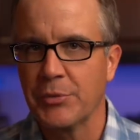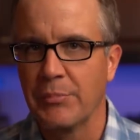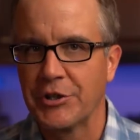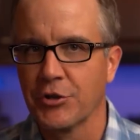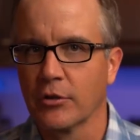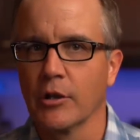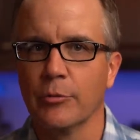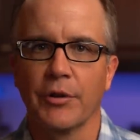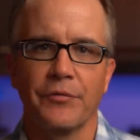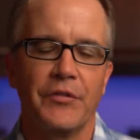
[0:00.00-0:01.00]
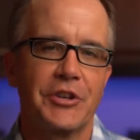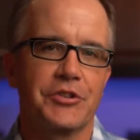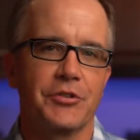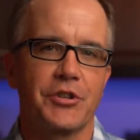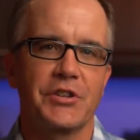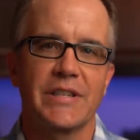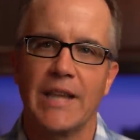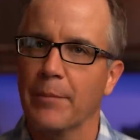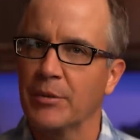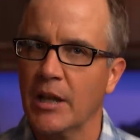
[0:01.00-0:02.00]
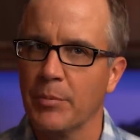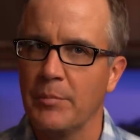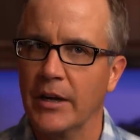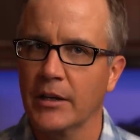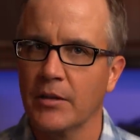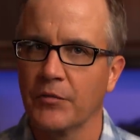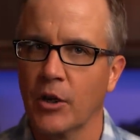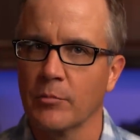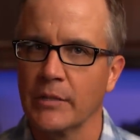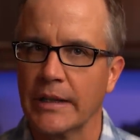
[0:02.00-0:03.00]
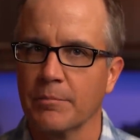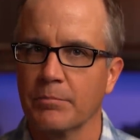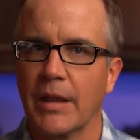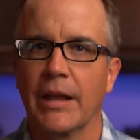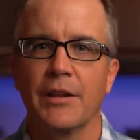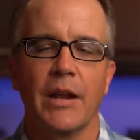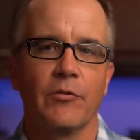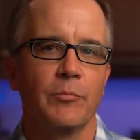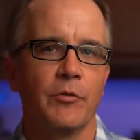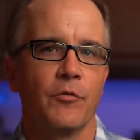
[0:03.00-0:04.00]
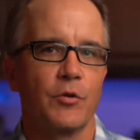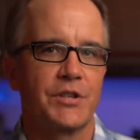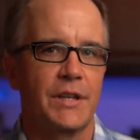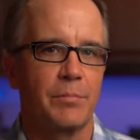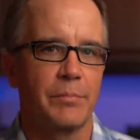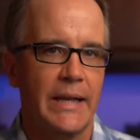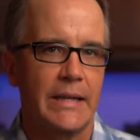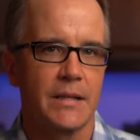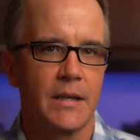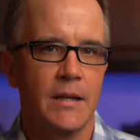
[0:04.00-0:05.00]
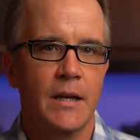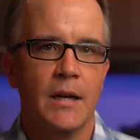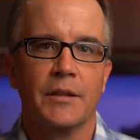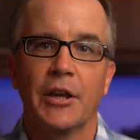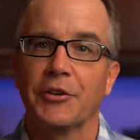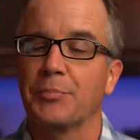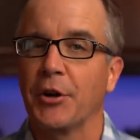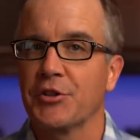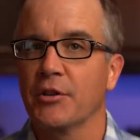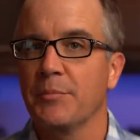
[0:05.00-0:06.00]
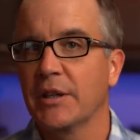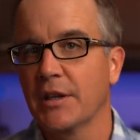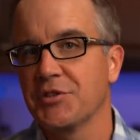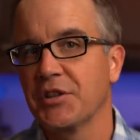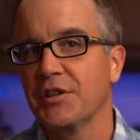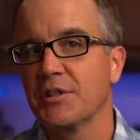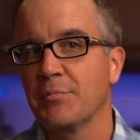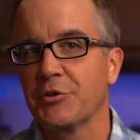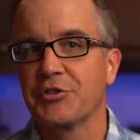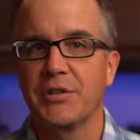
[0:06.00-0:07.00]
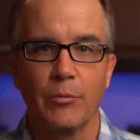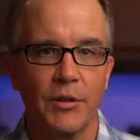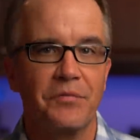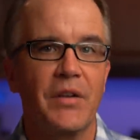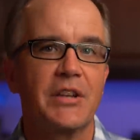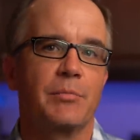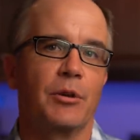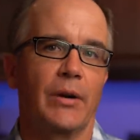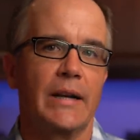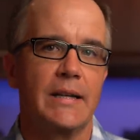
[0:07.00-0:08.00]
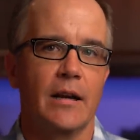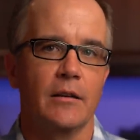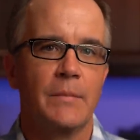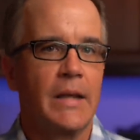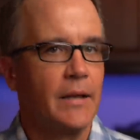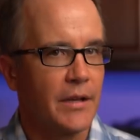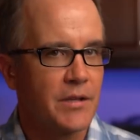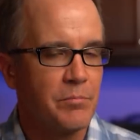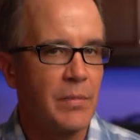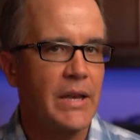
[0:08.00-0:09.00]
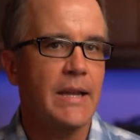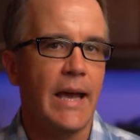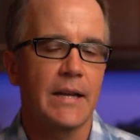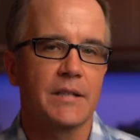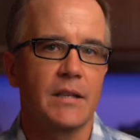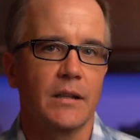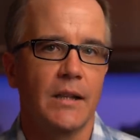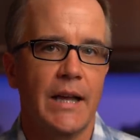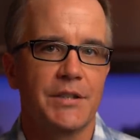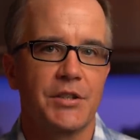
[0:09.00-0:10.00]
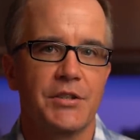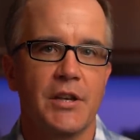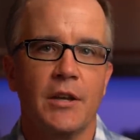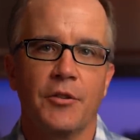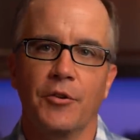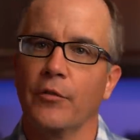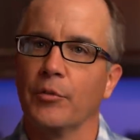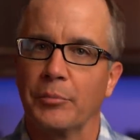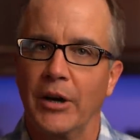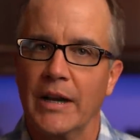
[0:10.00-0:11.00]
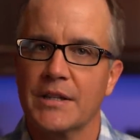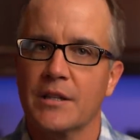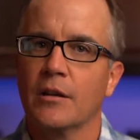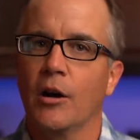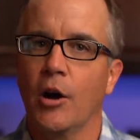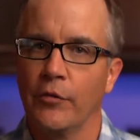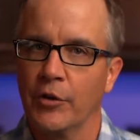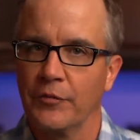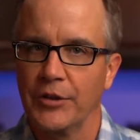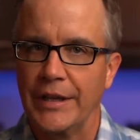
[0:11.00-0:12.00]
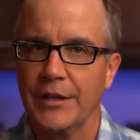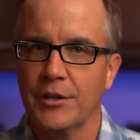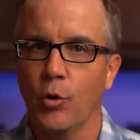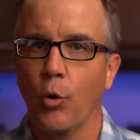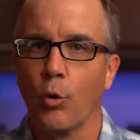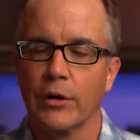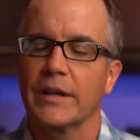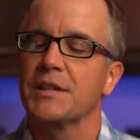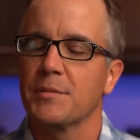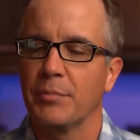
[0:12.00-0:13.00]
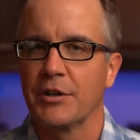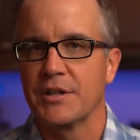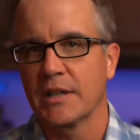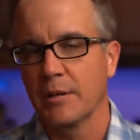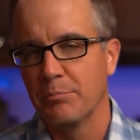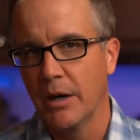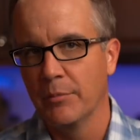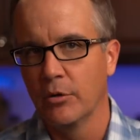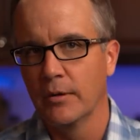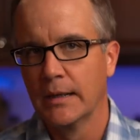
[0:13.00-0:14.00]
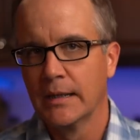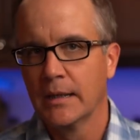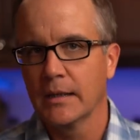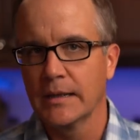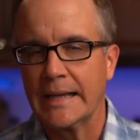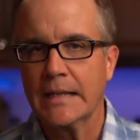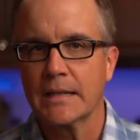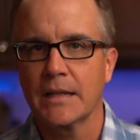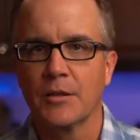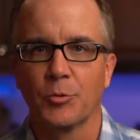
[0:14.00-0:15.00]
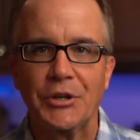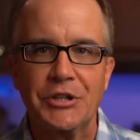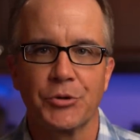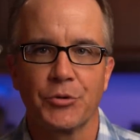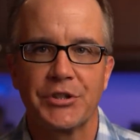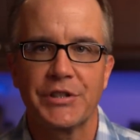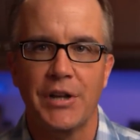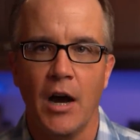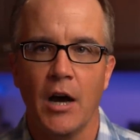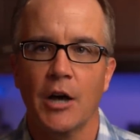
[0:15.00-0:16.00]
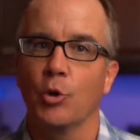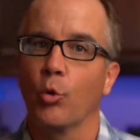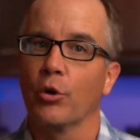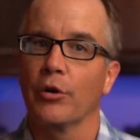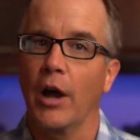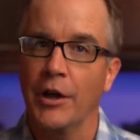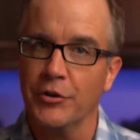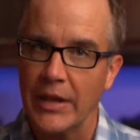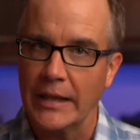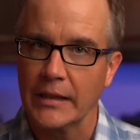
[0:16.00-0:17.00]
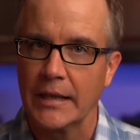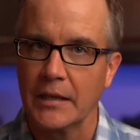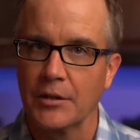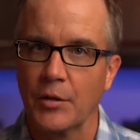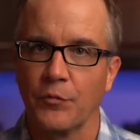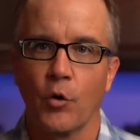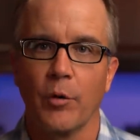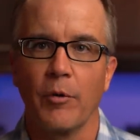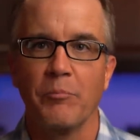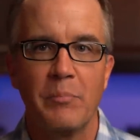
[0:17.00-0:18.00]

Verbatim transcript: and major global investors are snapping up American farmland at a never-before-seen pace. Now, it's partially because it is the most stable investment right now, as many asset classes are overpriced, overinflated, or experiencing a bubble. Land and the resources on or under that land in the form of